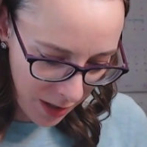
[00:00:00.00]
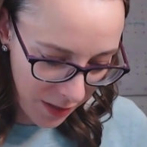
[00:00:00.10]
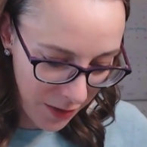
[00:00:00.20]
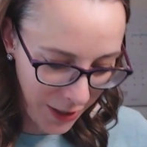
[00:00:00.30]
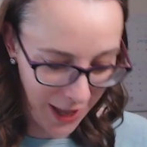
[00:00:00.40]

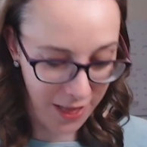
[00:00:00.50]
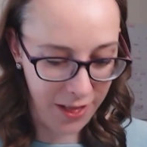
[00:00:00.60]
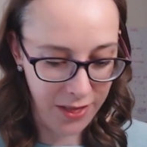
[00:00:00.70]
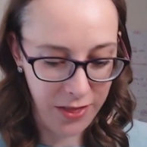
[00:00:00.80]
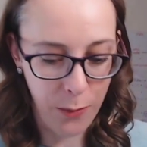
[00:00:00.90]
okay,
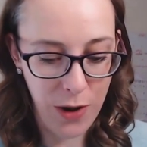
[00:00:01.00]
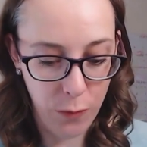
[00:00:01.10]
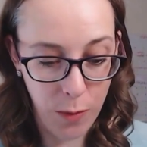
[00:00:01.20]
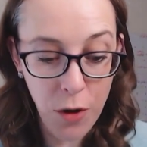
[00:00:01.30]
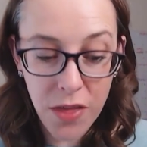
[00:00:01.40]
we have
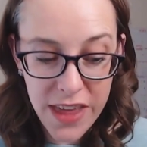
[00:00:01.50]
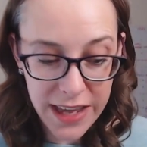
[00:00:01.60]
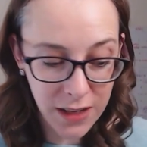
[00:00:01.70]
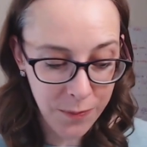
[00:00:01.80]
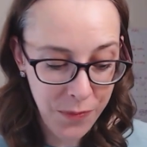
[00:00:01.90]
one more
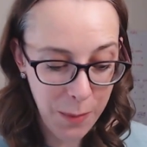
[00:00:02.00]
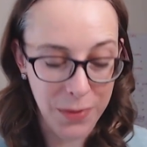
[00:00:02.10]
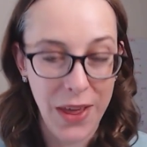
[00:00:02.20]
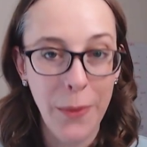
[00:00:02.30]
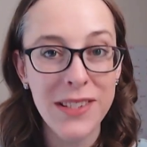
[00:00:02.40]
thing but
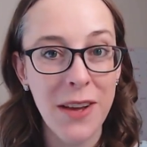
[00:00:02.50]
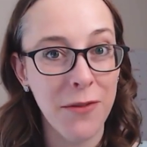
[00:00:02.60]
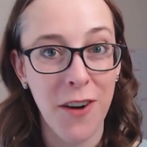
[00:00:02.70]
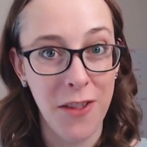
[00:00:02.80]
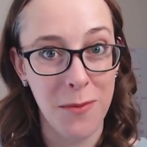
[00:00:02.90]
that was it for
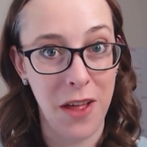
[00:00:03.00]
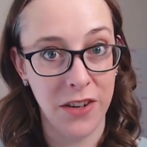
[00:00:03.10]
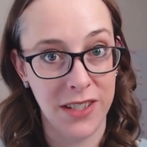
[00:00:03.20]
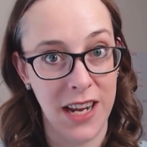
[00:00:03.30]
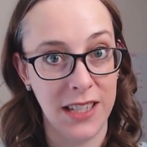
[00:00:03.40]
all the Mother's
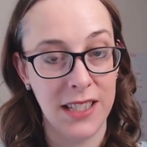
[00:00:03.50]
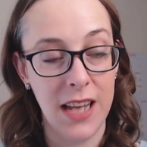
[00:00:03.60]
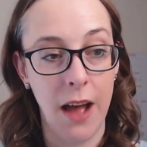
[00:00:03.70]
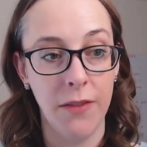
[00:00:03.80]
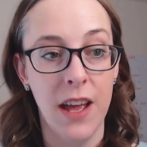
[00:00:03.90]
Day
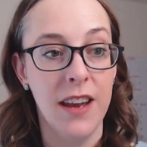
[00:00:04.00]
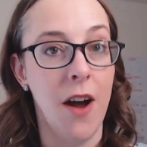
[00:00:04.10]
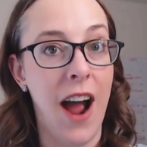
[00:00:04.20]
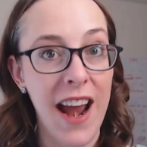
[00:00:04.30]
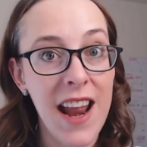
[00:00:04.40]
stuff. Now,
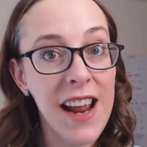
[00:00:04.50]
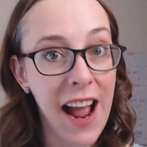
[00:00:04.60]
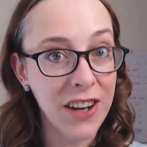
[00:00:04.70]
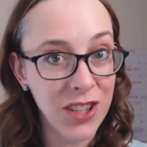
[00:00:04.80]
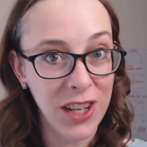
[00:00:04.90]
I didn't
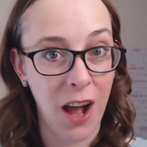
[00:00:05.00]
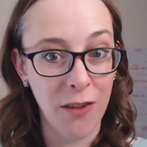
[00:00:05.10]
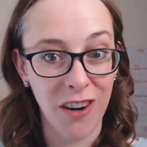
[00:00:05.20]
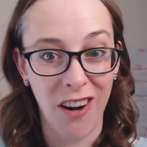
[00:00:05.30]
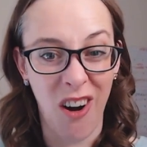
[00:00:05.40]
actually
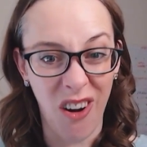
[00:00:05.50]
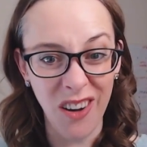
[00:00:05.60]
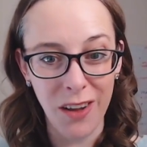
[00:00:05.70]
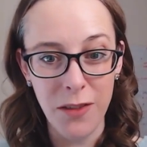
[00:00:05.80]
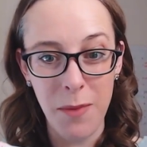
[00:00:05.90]
cover all
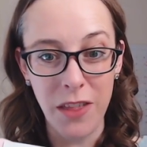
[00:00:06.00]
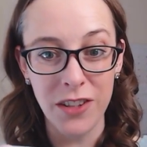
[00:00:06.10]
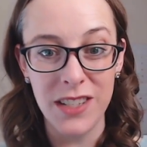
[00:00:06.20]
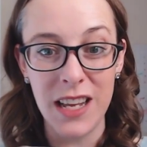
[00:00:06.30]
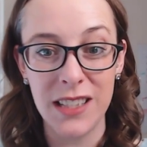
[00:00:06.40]
of the Mother's
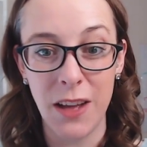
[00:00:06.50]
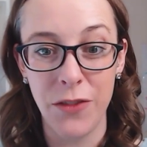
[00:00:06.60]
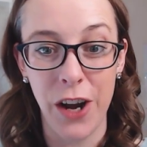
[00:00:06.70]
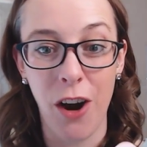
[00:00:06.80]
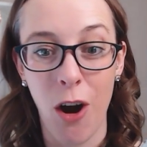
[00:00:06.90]
Day stuff.
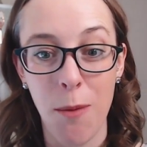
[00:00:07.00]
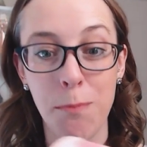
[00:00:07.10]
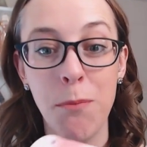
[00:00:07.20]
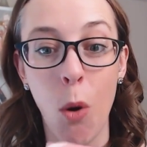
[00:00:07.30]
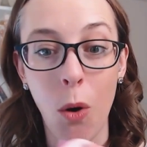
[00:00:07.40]
There are
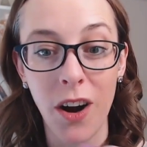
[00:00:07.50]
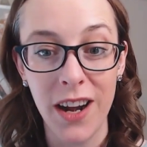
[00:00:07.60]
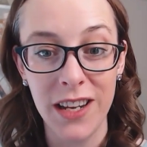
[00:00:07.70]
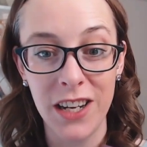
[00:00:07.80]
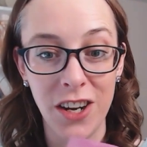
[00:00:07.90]
more
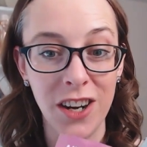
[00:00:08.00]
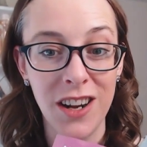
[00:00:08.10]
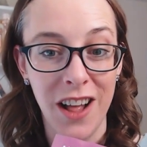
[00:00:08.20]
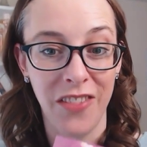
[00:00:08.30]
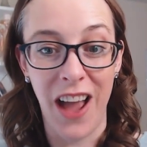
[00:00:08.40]
in here
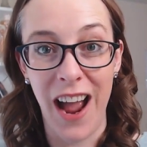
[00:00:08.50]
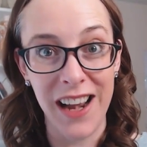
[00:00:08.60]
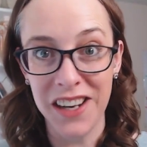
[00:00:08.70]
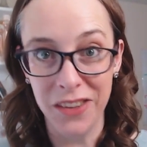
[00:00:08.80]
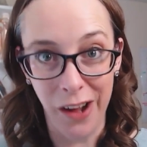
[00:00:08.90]
that I
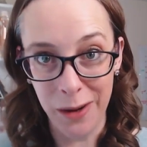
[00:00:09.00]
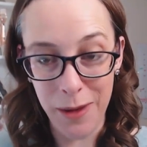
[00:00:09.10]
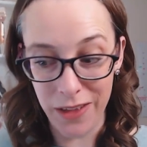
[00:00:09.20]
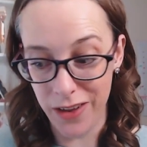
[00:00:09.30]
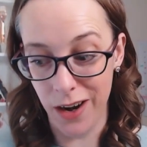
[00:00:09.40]
didn't talk
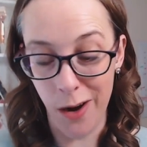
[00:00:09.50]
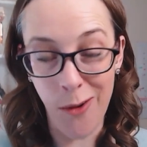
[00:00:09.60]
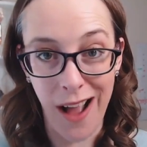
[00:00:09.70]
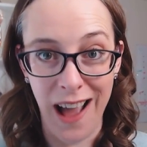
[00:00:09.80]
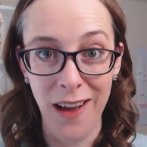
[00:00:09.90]
about that I don't
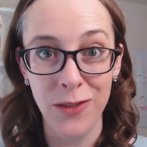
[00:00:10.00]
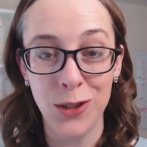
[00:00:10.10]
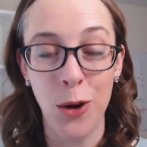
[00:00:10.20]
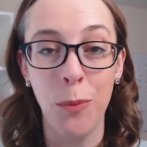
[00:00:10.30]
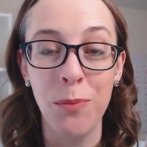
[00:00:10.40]
have.
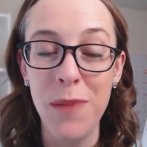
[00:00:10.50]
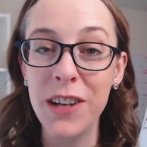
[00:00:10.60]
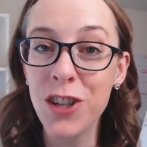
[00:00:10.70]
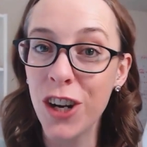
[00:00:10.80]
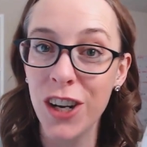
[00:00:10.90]
So make
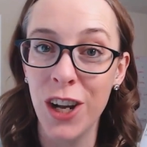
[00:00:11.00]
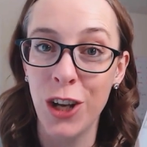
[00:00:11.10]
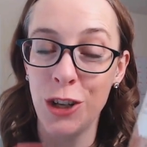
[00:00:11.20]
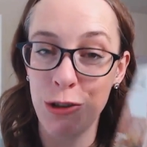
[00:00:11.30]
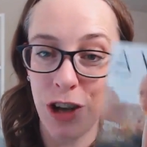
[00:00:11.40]
sure
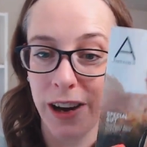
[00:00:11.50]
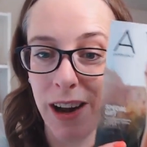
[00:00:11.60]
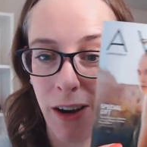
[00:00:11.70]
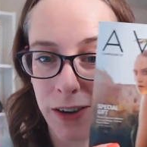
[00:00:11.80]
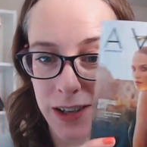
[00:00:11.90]
you check it
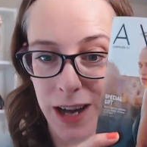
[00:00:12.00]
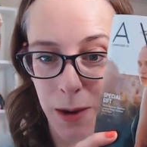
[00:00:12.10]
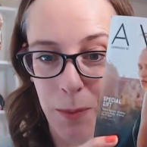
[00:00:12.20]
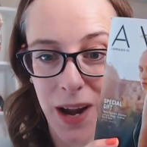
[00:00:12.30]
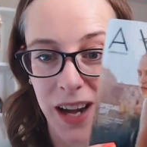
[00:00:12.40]
out in
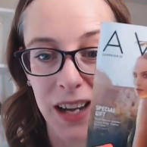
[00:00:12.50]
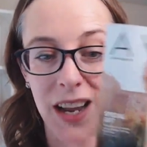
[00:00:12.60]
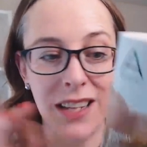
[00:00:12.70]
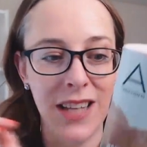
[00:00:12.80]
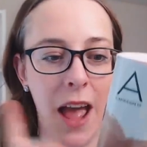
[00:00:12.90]
campaign
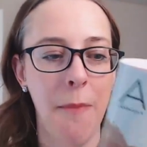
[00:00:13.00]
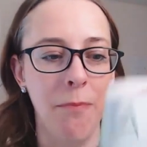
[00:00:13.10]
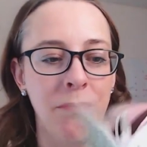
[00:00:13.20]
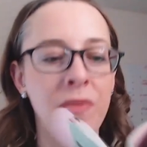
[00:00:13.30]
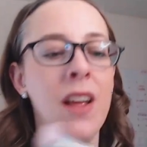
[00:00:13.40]
10.
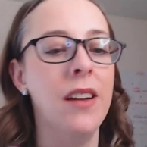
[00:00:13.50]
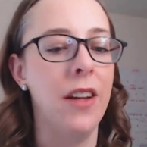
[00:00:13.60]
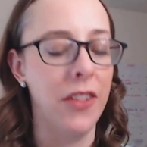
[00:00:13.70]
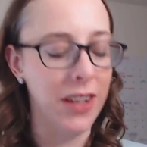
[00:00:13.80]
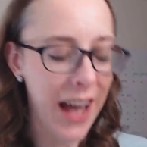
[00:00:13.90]
Now,
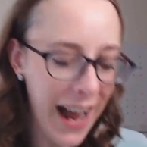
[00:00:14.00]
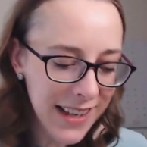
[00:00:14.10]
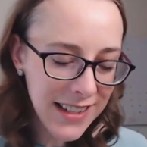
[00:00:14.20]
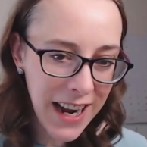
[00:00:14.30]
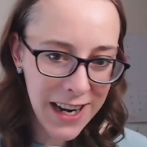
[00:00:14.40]
the last
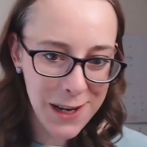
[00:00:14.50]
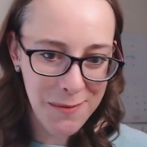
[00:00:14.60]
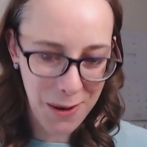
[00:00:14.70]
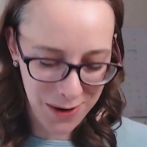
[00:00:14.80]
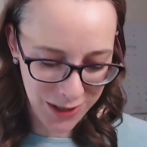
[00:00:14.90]
item I
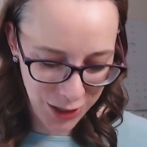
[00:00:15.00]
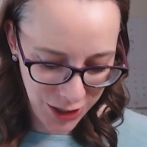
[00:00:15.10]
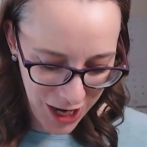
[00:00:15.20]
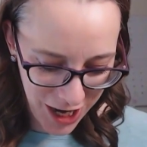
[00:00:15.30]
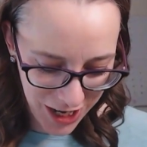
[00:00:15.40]
wanted to
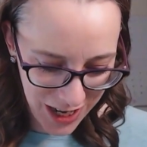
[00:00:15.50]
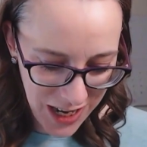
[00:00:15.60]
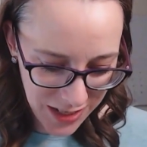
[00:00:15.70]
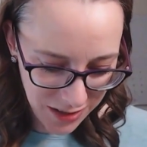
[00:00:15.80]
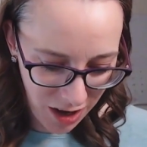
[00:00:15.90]
share
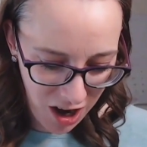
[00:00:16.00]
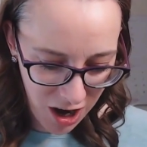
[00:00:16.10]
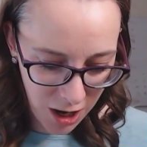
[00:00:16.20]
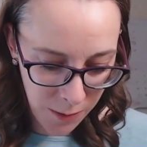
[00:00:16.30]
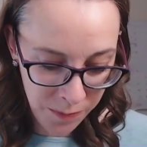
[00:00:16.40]
is
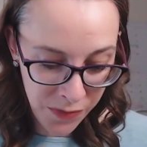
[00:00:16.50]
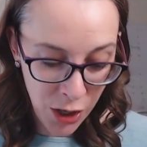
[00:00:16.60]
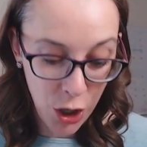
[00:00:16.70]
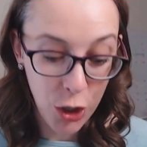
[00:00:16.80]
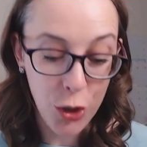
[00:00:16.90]
our
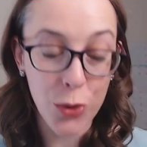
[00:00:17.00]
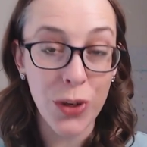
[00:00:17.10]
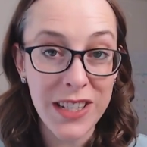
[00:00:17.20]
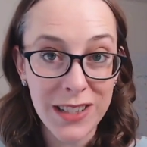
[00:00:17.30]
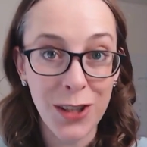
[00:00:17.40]

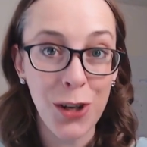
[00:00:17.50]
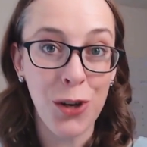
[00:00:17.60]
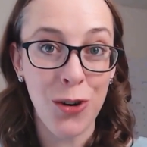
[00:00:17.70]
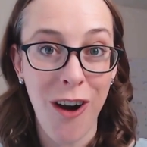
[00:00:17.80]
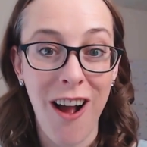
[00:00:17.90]

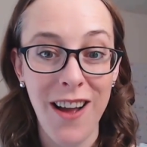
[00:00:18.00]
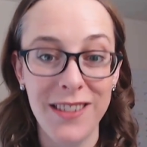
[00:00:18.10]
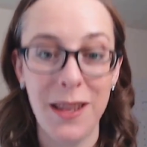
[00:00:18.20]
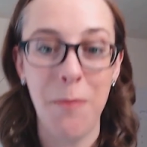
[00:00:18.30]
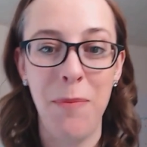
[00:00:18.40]
crisscross
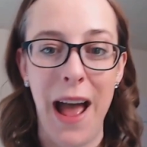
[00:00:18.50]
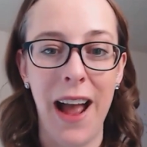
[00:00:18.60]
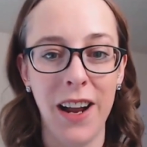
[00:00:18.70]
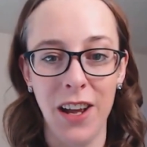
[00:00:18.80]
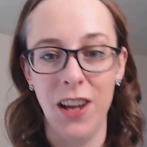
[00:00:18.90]

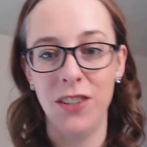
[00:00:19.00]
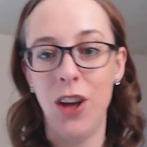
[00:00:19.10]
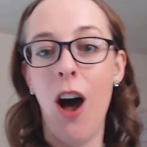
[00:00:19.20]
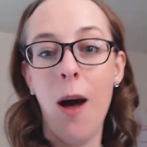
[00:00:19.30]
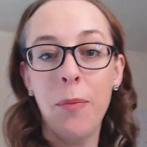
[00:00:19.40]
back
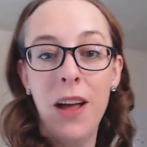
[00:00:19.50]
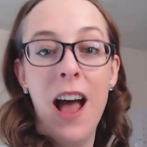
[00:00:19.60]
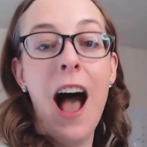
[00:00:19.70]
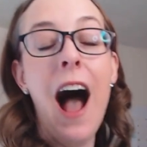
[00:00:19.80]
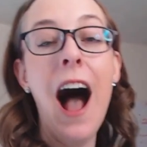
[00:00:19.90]
top.
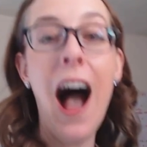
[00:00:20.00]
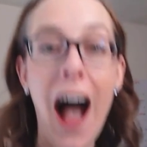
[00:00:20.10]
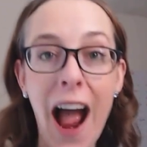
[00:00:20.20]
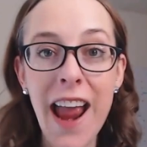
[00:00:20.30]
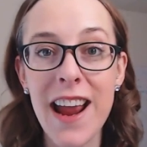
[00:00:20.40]

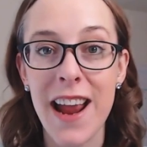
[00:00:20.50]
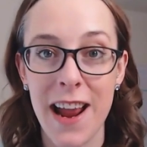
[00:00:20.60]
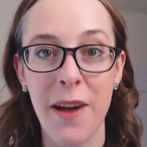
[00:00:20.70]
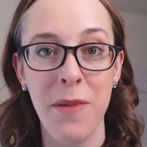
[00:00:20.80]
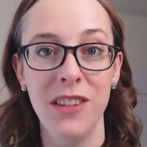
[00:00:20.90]
I
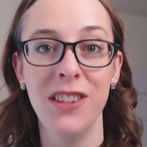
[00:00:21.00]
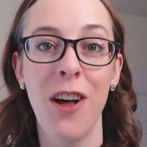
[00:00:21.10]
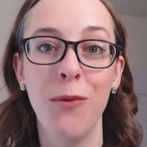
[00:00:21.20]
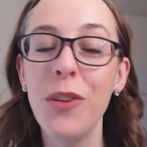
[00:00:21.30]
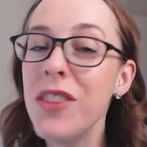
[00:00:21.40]
am in love
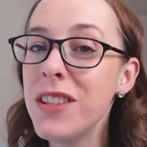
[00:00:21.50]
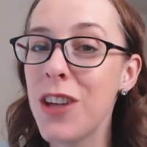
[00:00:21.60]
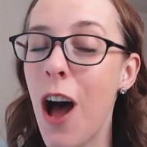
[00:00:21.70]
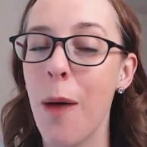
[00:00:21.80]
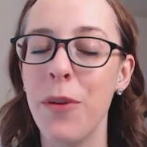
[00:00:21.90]
with this
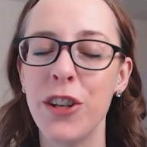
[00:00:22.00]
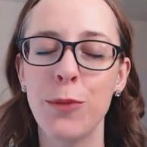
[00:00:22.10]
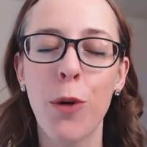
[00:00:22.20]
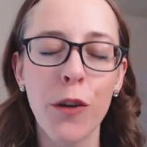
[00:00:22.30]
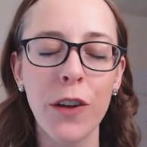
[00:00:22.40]
top. It is
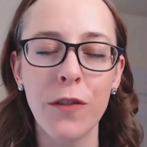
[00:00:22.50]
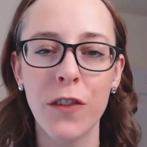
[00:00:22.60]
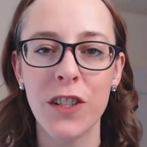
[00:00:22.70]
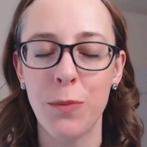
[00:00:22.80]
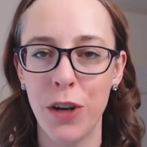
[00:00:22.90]
perfect for
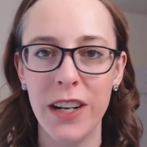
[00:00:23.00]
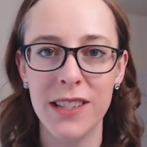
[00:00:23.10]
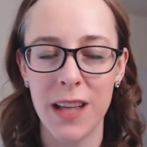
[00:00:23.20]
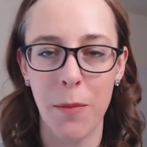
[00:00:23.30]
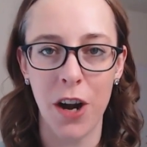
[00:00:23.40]
spring and
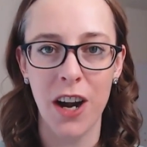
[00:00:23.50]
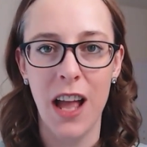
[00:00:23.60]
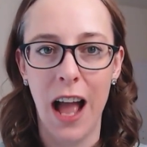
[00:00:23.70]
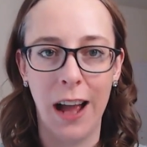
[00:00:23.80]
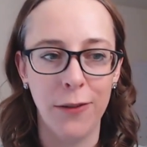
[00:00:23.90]
summer.
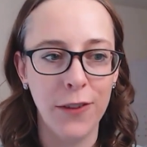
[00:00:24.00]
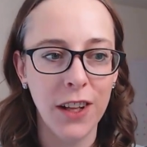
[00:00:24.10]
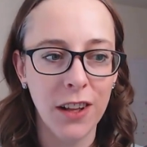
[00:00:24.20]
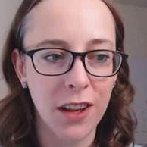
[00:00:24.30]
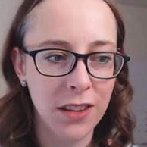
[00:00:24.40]
I
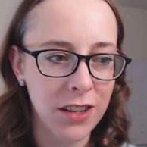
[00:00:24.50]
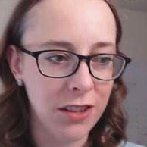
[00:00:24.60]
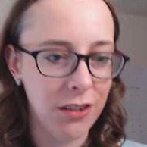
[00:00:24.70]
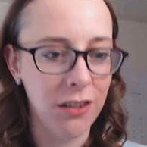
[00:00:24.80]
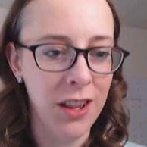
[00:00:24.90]
feel a
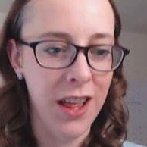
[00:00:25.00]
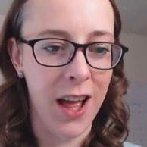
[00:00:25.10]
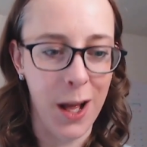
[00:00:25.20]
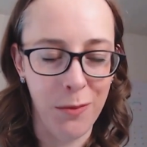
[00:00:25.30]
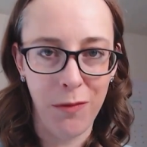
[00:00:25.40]
little
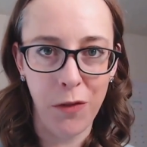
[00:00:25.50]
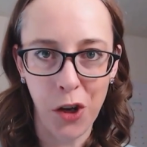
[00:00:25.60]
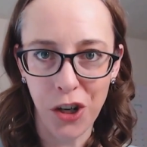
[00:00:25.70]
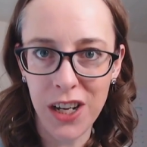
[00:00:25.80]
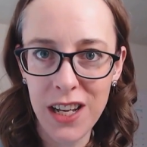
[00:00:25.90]
um,
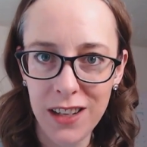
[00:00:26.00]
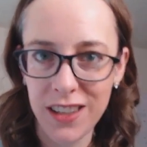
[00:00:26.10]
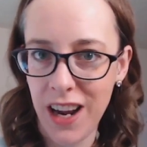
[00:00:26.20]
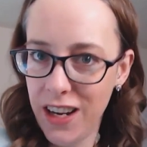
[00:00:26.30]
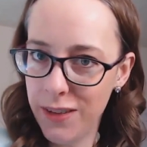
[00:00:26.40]
flirty,
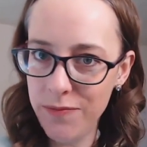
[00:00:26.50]
kind of